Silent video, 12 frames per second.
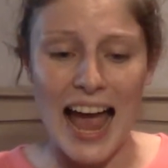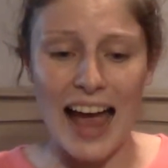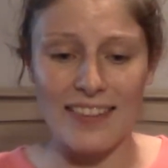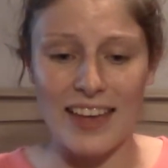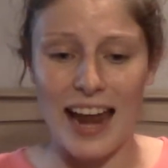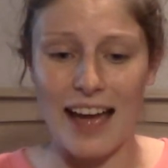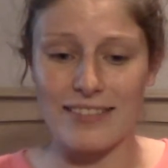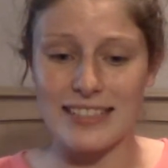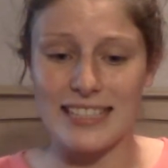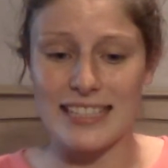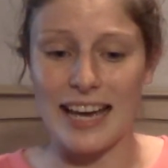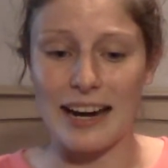and then having
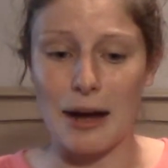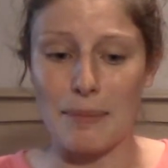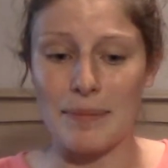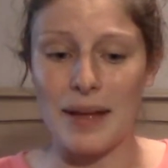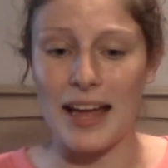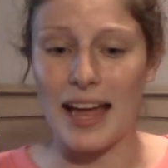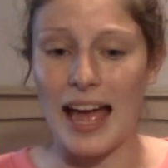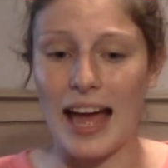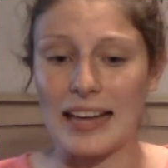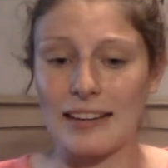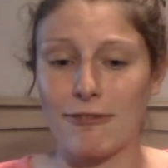to get up at